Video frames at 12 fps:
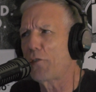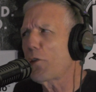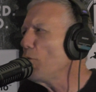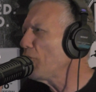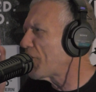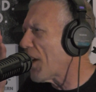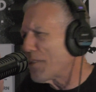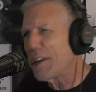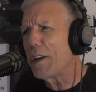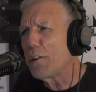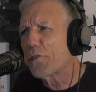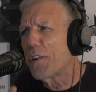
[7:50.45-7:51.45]
Those
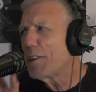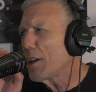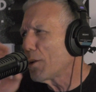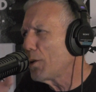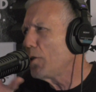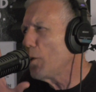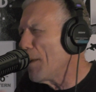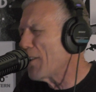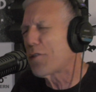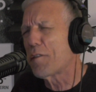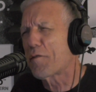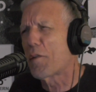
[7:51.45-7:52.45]
70s films, you
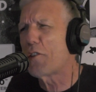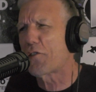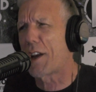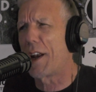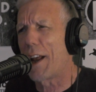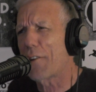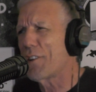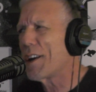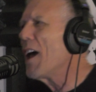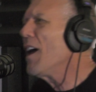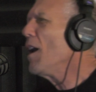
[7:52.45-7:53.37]
mentioned French Connection.